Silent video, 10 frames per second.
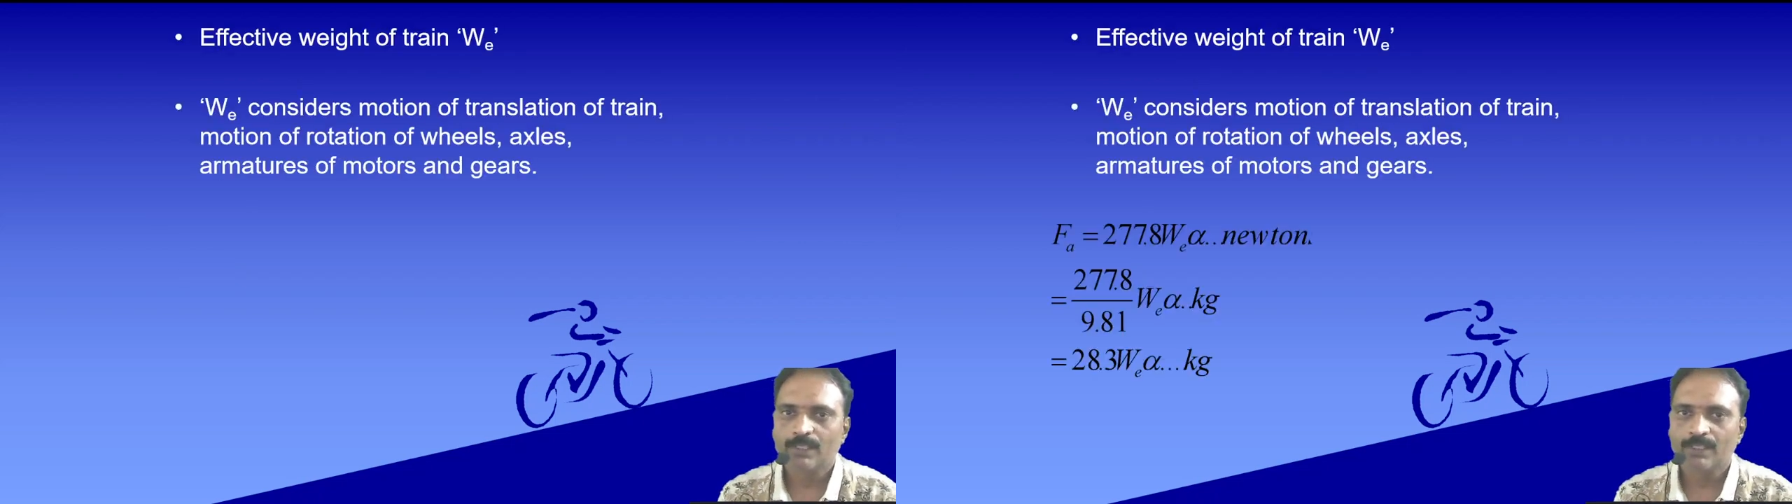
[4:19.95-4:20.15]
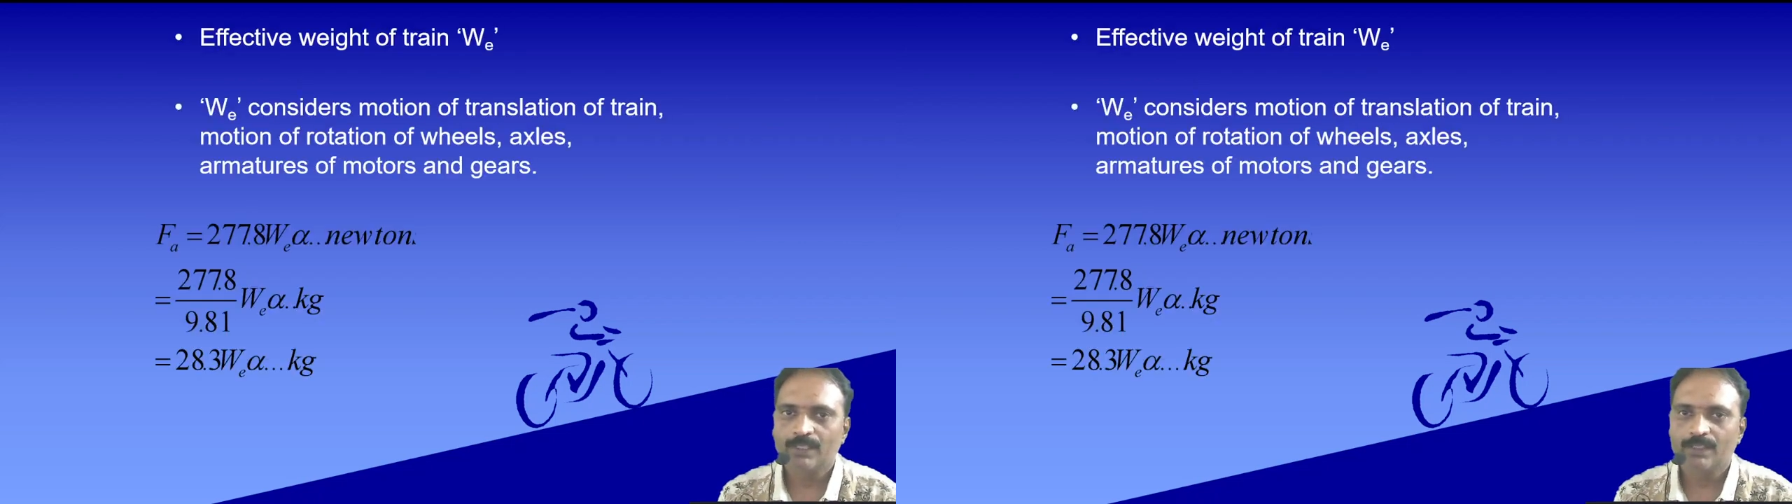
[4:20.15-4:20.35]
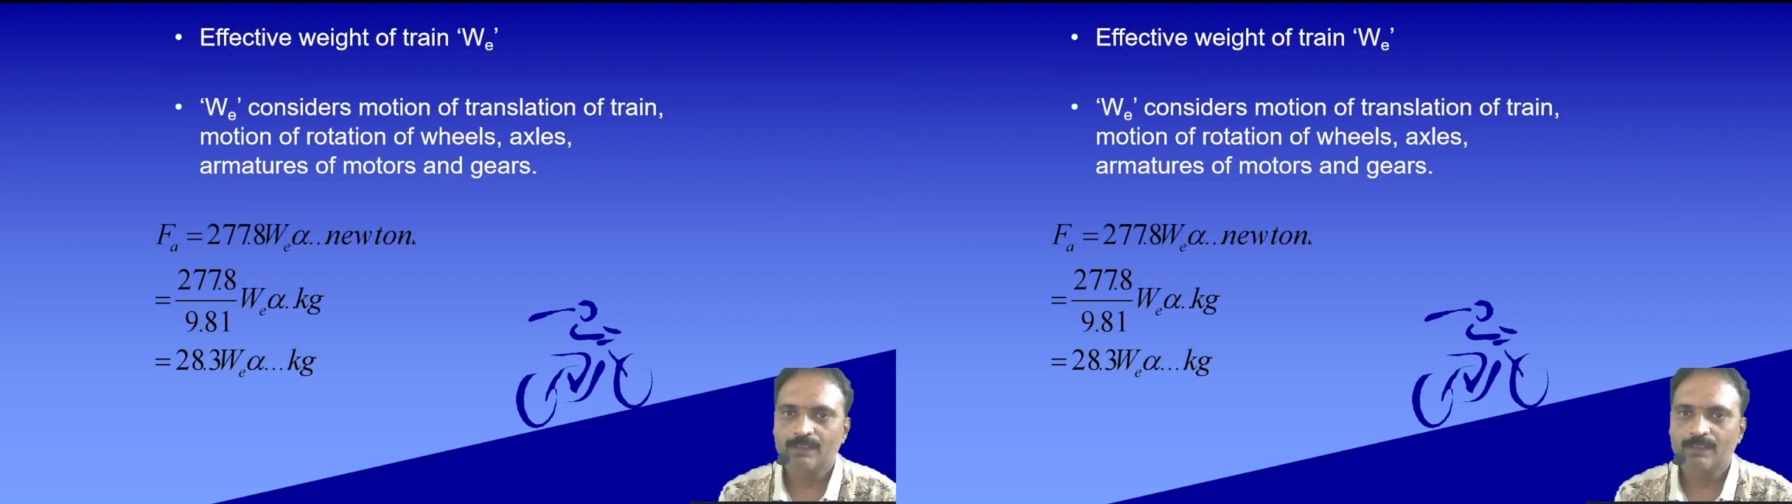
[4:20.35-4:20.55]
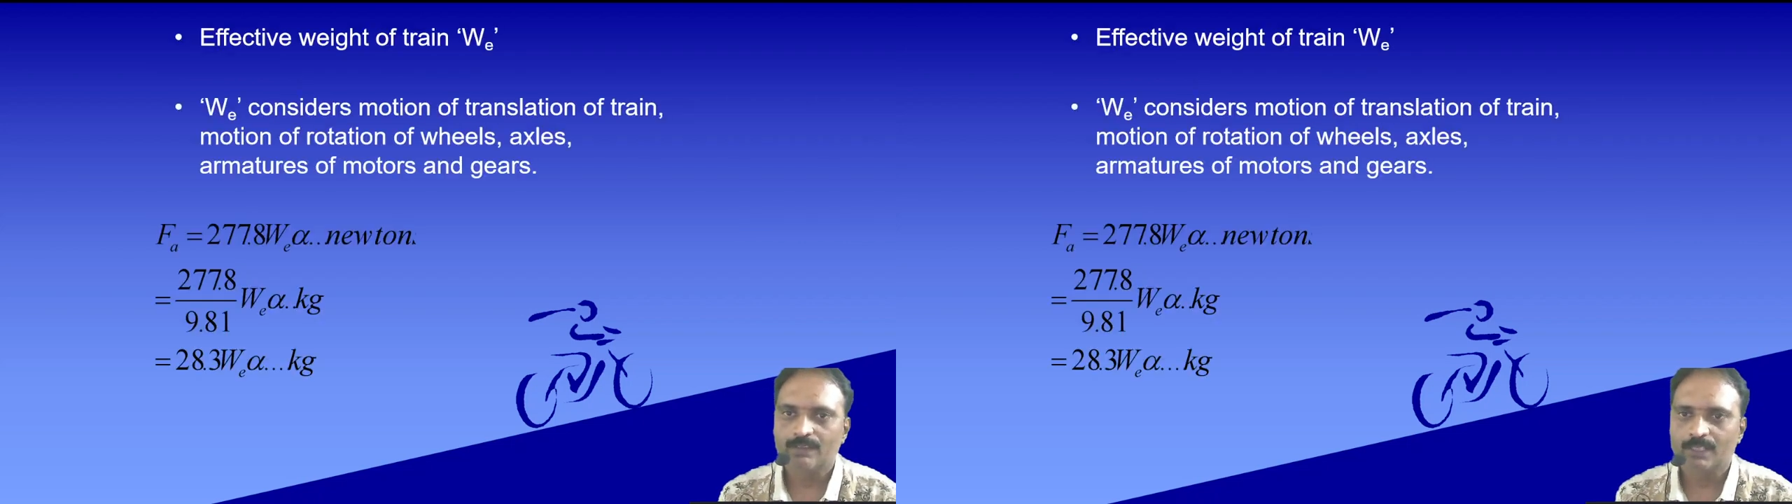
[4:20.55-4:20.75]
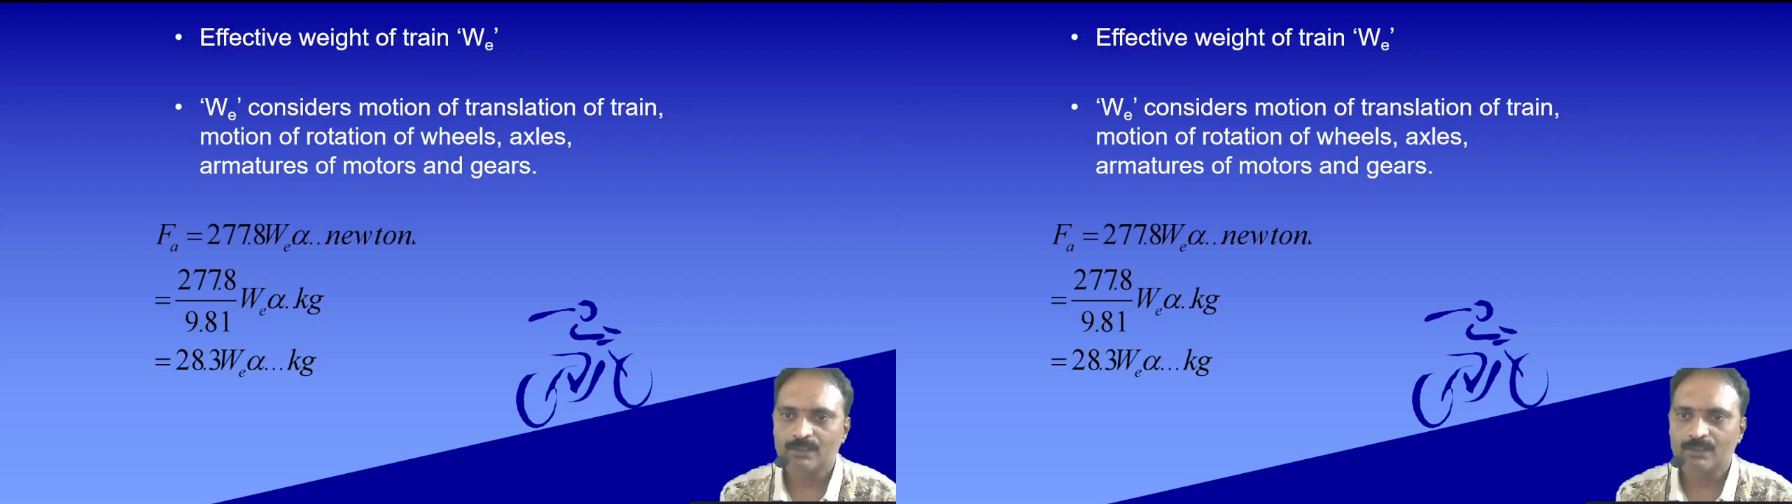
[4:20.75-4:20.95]
considered
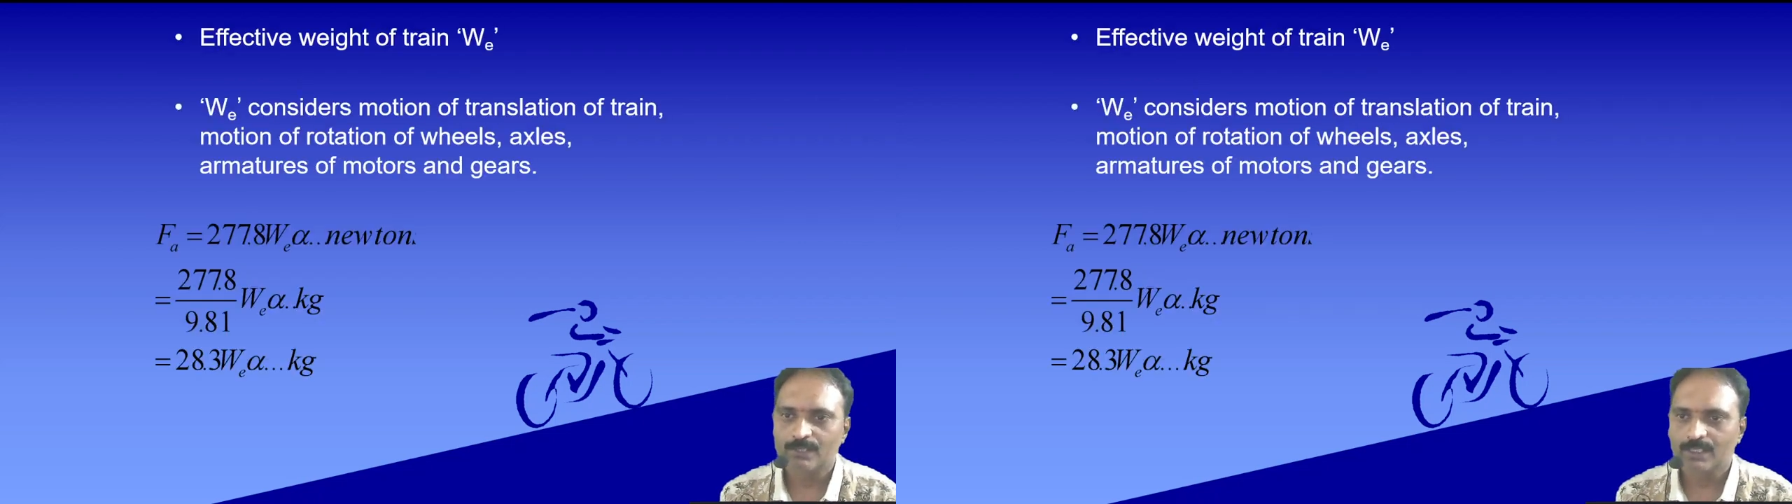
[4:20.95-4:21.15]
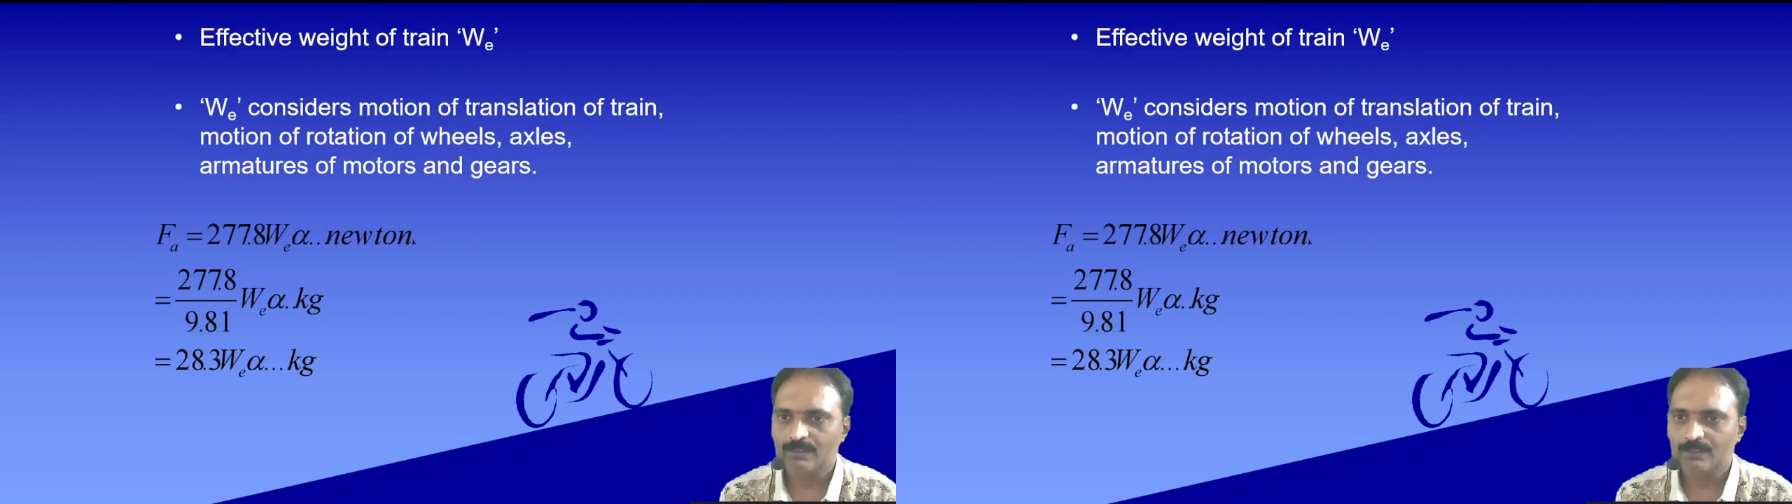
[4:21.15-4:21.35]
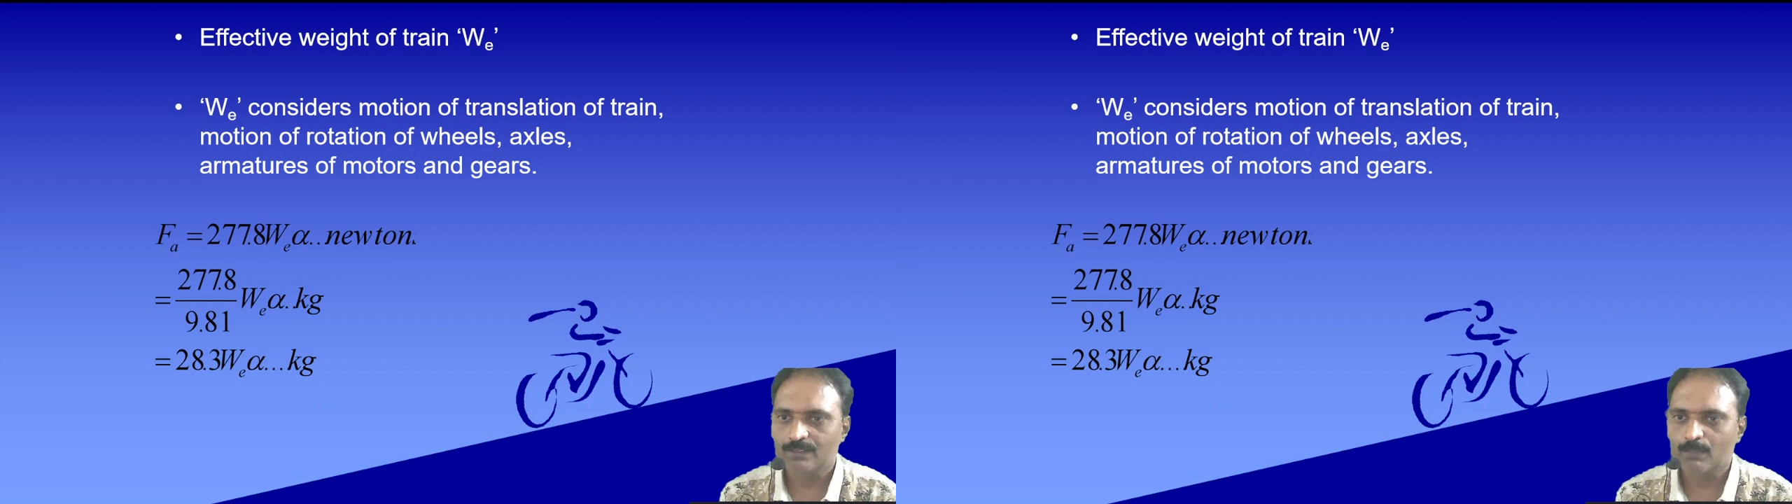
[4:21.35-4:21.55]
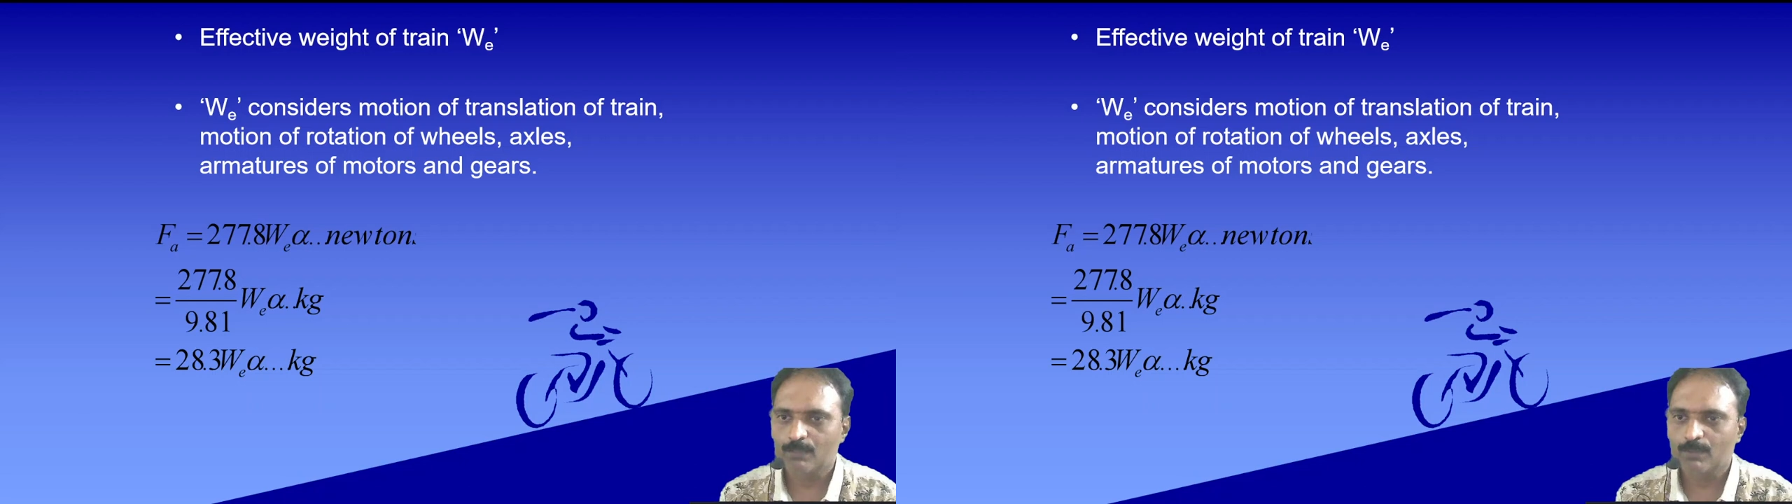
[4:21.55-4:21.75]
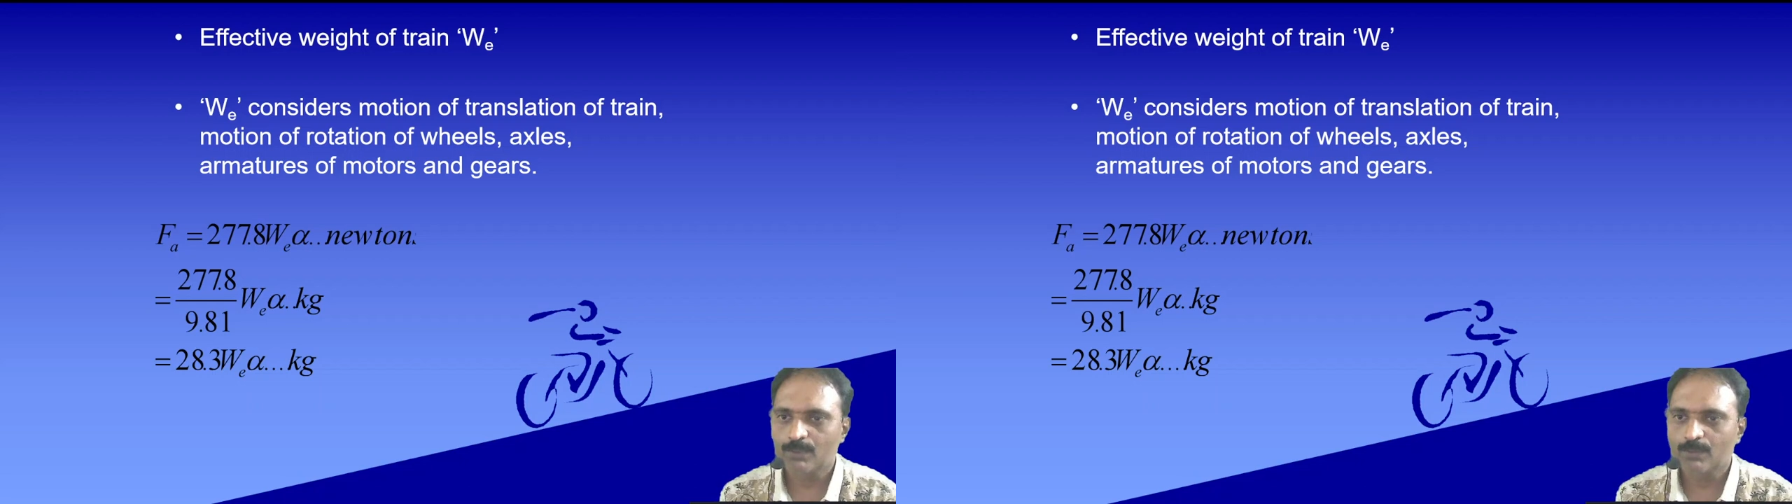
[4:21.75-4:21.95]
as
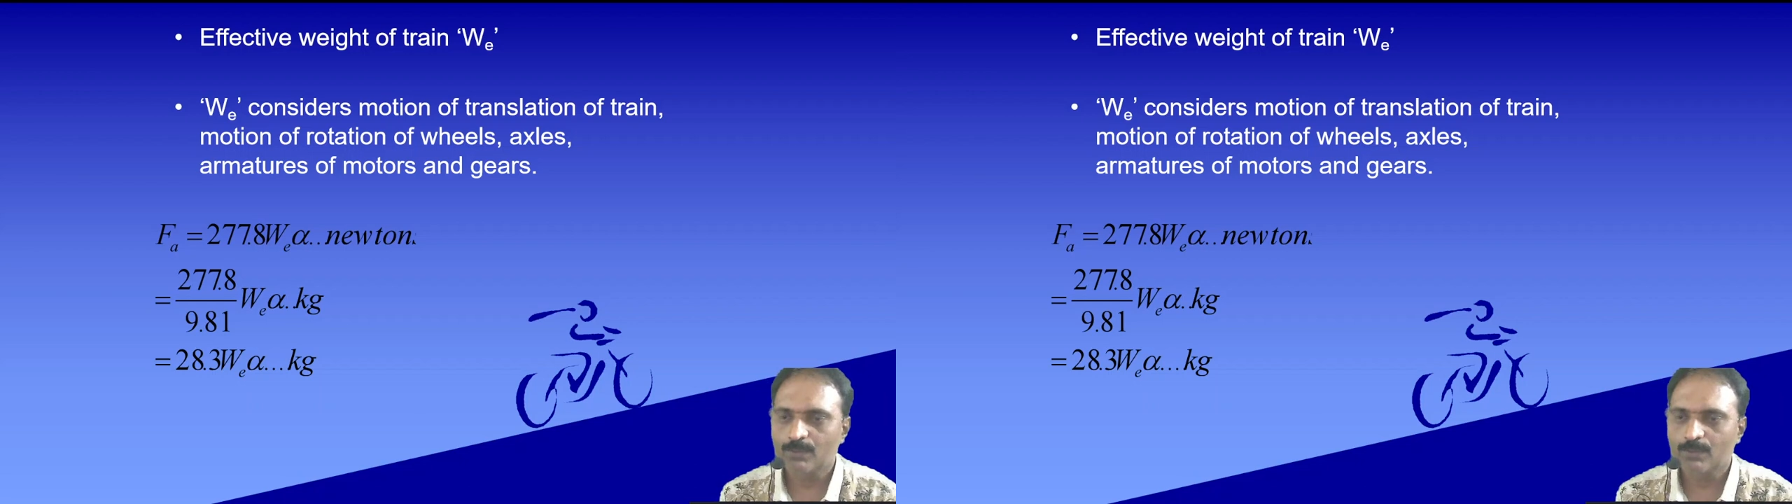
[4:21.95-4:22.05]
WE